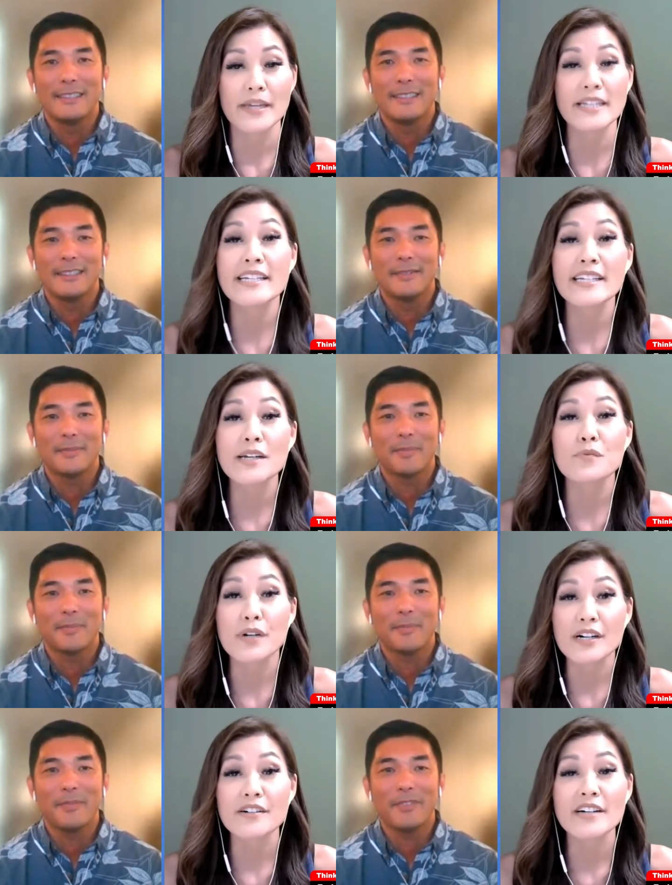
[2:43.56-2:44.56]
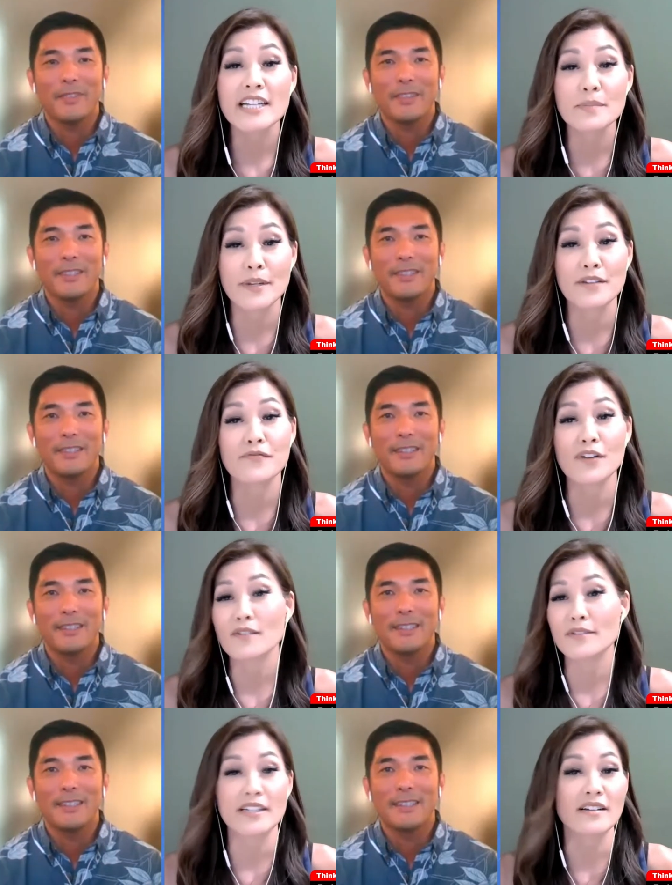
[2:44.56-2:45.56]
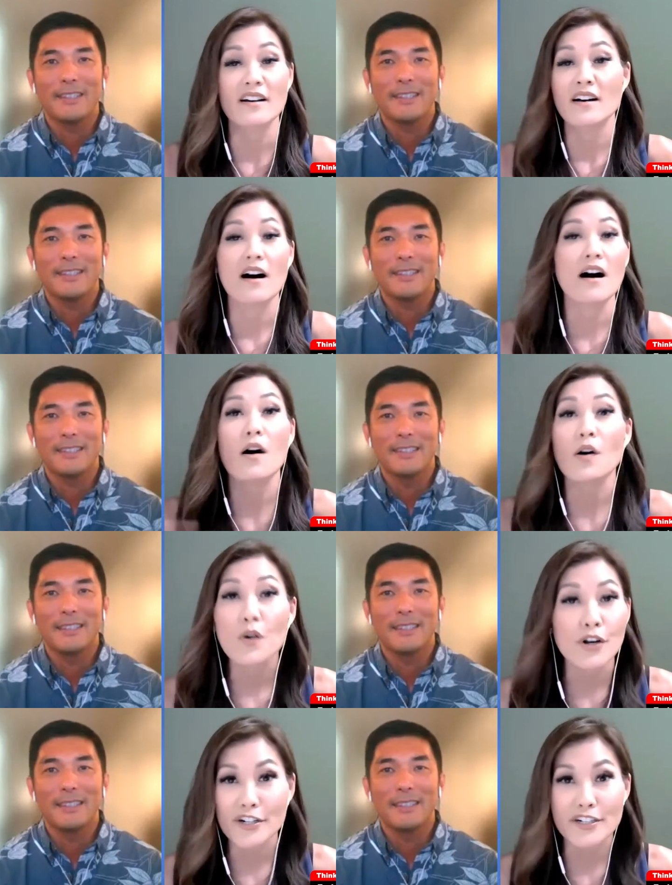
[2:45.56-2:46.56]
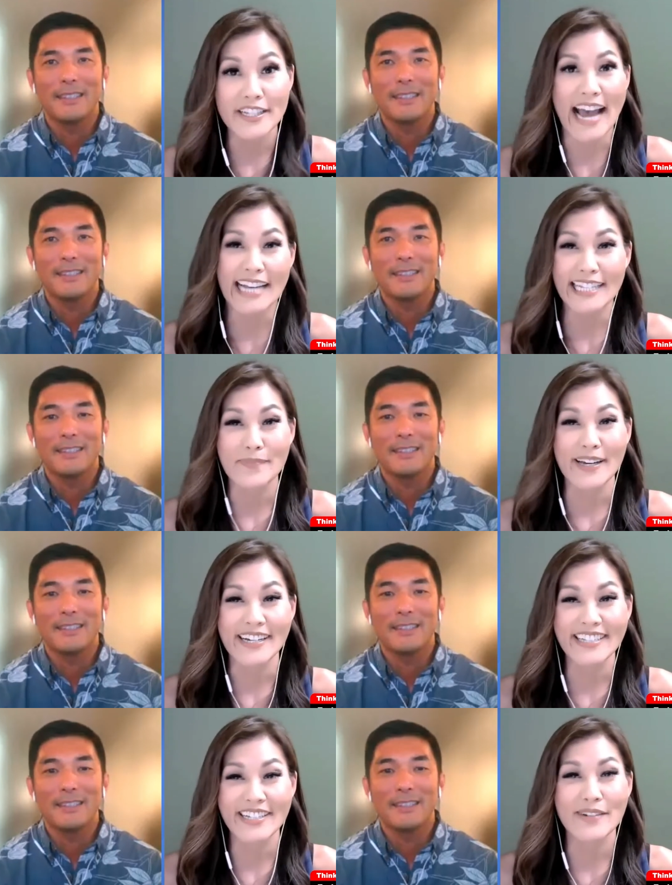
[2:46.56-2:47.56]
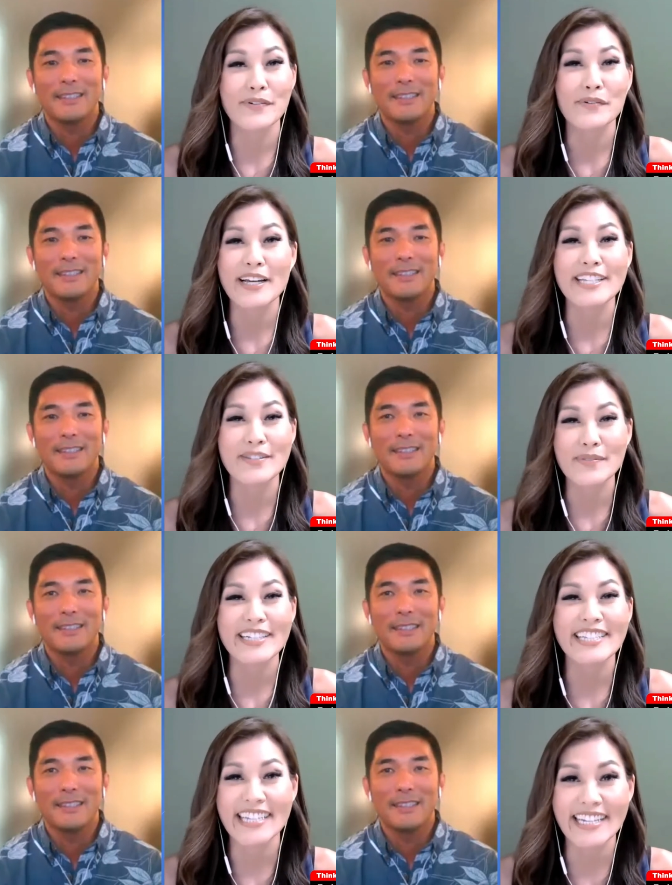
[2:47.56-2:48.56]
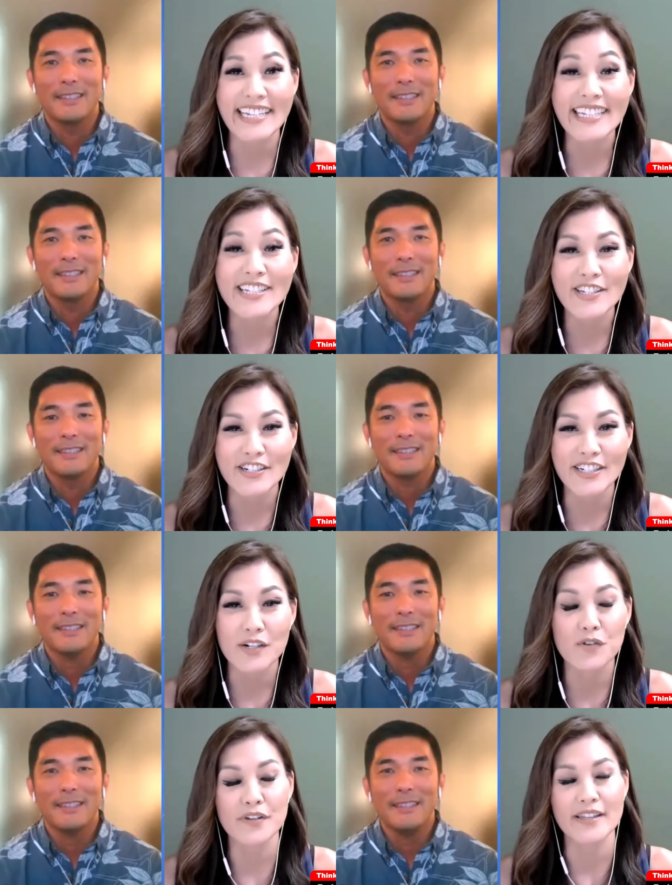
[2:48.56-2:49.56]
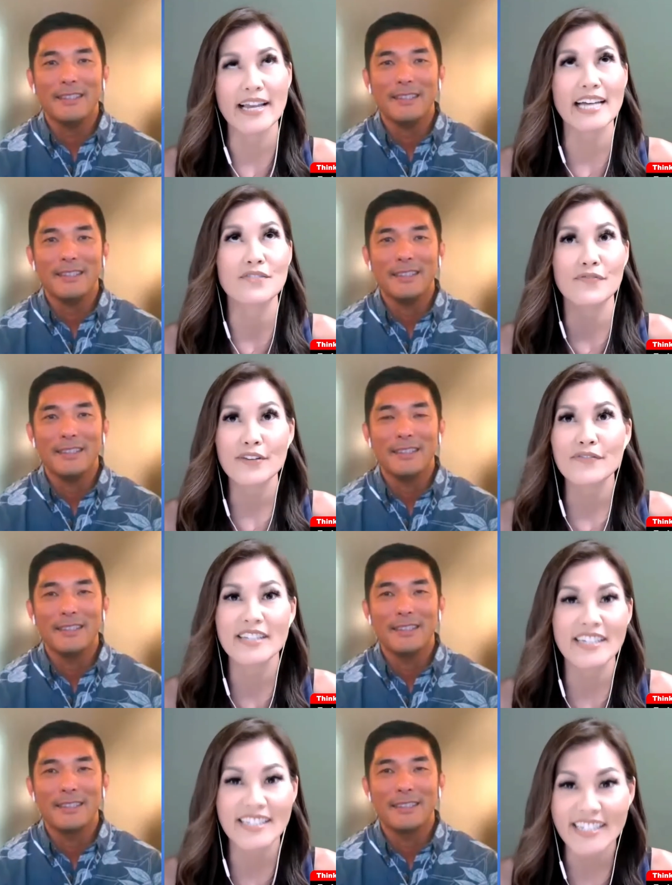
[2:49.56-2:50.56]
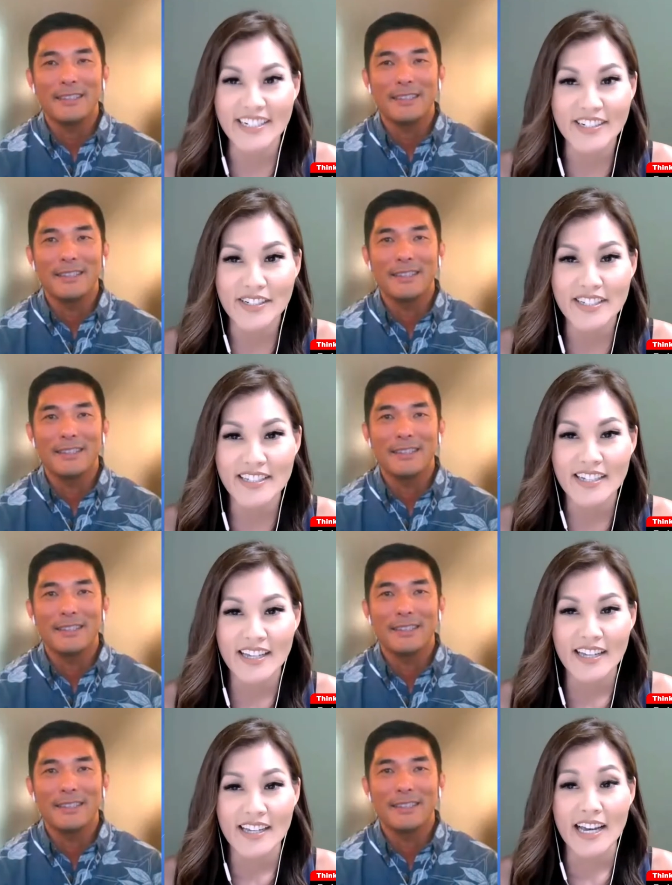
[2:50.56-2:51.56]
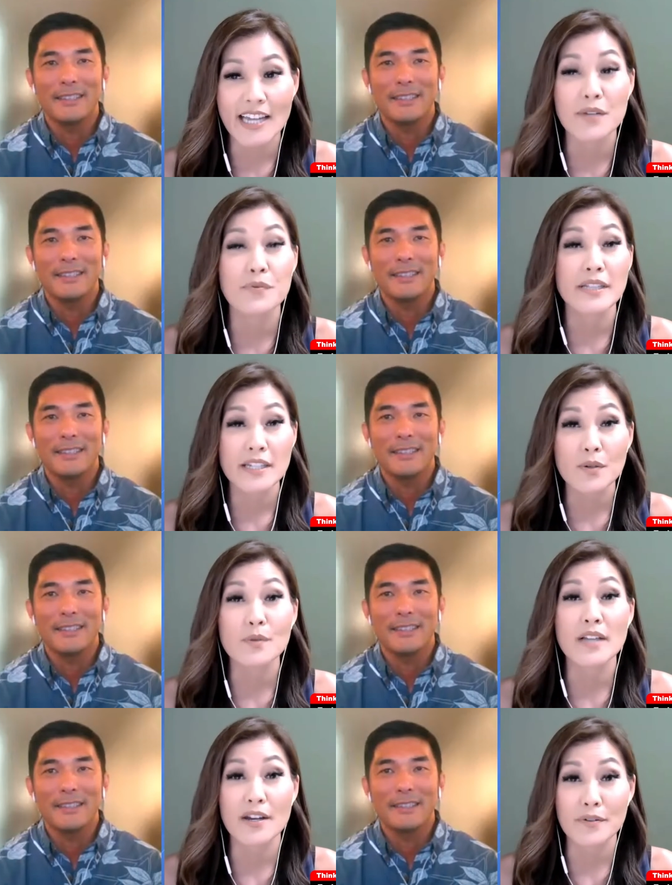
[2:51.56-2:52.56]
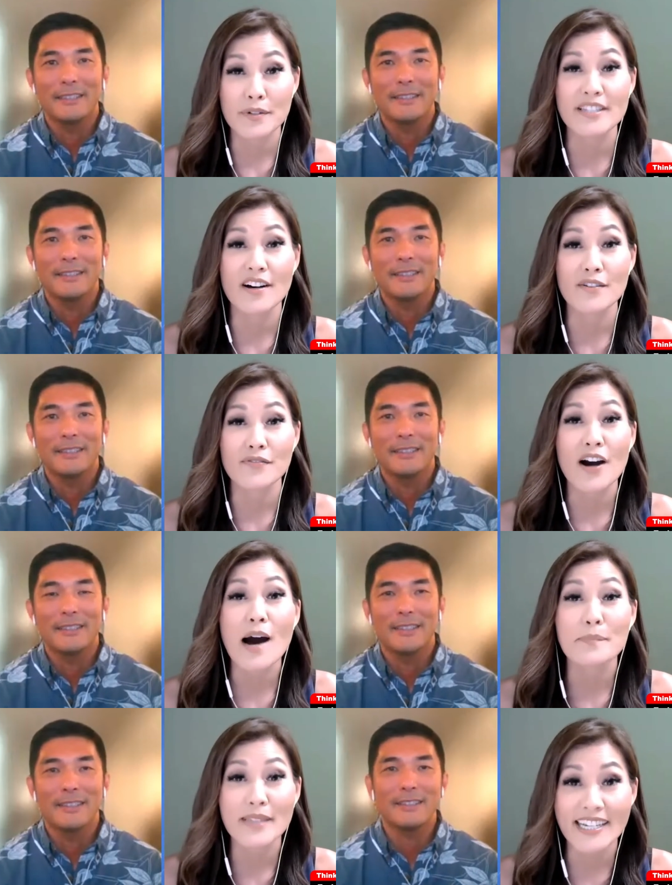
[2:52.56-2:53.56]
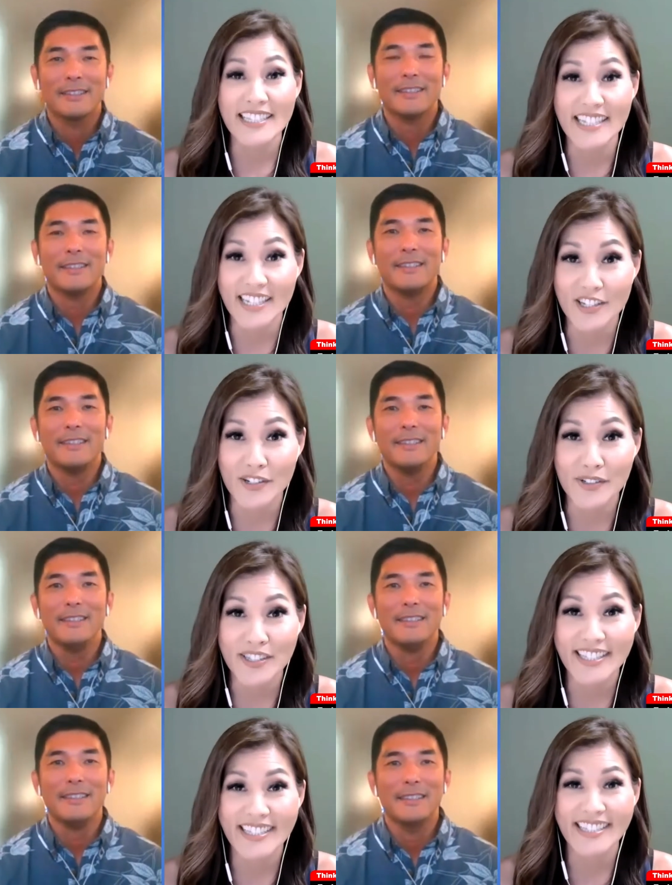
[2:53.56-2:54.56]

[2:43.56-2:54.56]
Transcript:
Speaker 1: Basically, Will has been involved in all corners and aspects of Hawaii's real estate industry over the last 15 years, and he really knows how to resolve complex issues.